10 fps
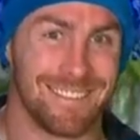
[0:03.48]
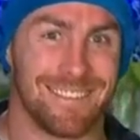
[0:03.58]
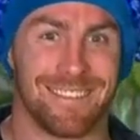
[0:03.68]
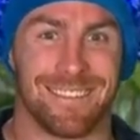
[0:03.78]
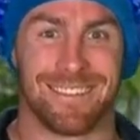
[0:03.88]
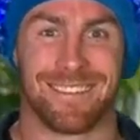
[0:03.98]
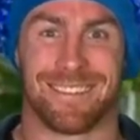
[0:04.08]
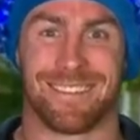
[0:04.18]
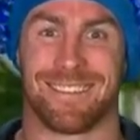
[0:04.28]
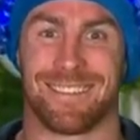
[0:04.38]

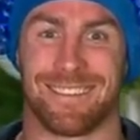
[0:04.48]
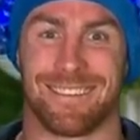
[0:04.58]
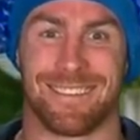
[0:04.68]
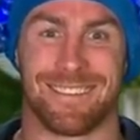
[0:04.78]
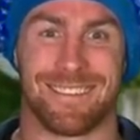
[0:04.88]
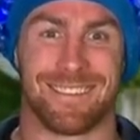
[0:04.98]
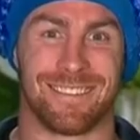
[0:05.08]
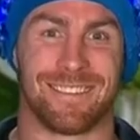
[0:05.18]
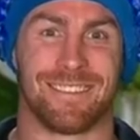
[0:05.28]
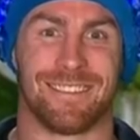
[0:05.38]

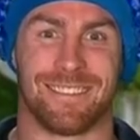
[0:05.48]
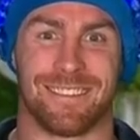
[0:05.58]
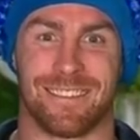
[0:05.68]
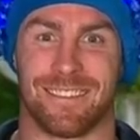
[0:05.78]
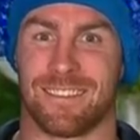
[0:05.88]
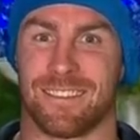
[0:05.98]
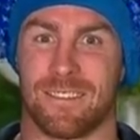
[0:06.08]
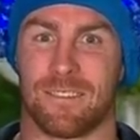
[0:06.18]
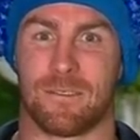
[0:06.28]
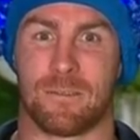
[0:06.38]

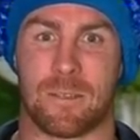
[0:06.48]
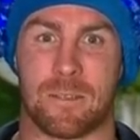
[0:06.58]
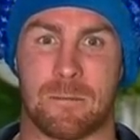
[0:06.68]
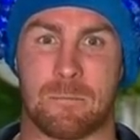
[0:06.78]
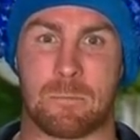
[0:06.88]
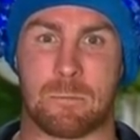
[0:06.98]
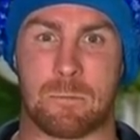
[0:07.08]
(not speaking)